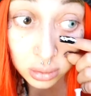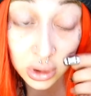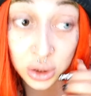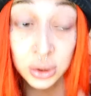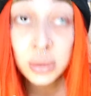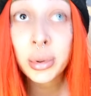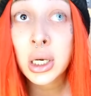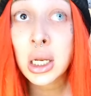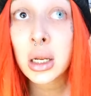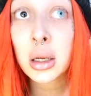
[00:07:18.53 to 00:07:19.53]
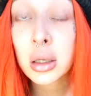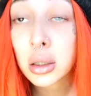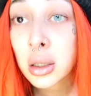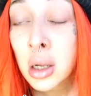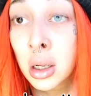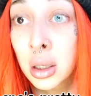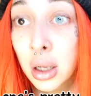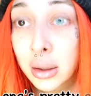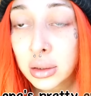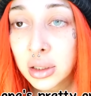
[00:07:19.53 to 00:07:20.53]
This one's pretty. I'm
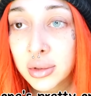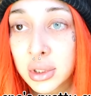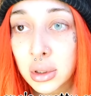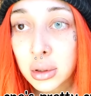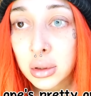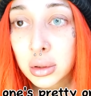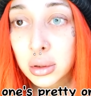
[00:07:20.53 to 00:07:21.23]
gonna leave these on.